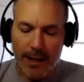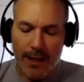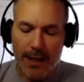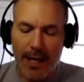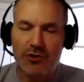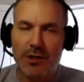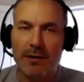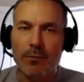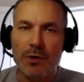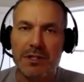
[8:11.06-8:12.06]
It
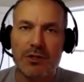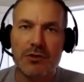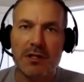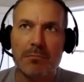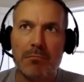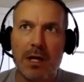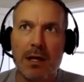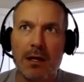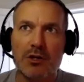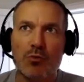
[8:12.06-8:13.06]
actually, what's interesting to
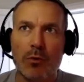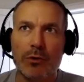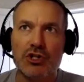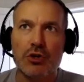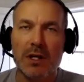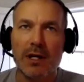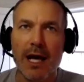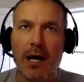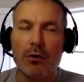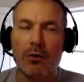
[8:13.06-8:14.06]
me is what we're doing
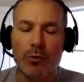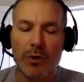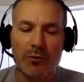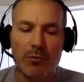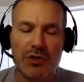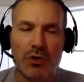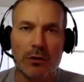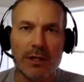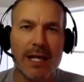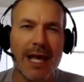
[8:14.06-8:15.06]
now with what's
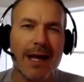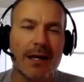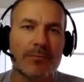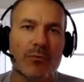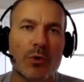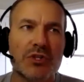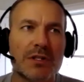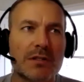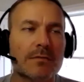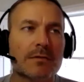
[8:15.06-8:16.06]
called GAN, which
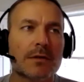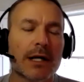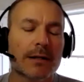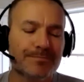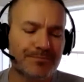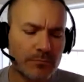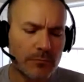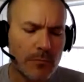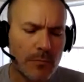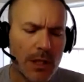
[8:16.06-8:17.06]
is
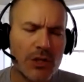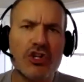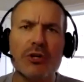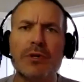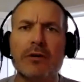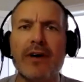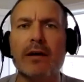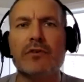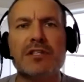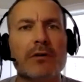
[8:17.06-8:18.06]
generative
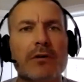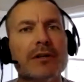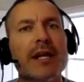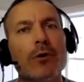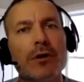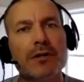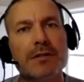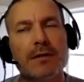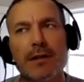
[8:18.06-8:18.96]
adversarial networks.